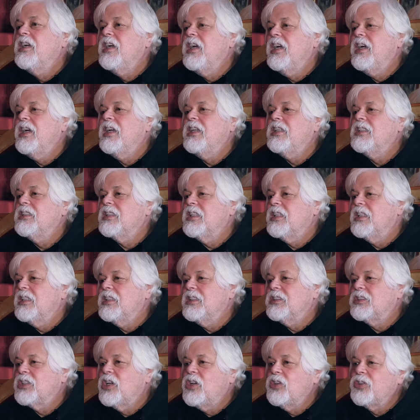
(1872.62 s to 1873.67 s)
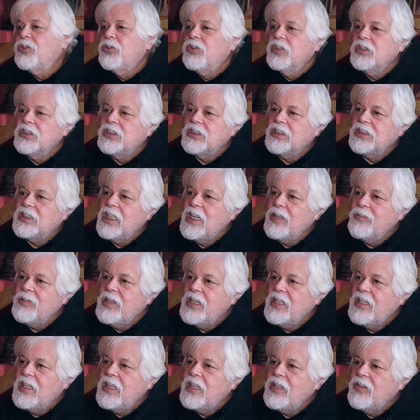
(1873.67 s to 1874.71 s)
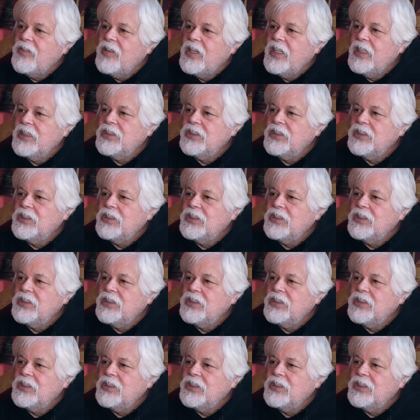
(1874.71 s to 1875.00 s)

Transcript: And it's all towards the same end anyway,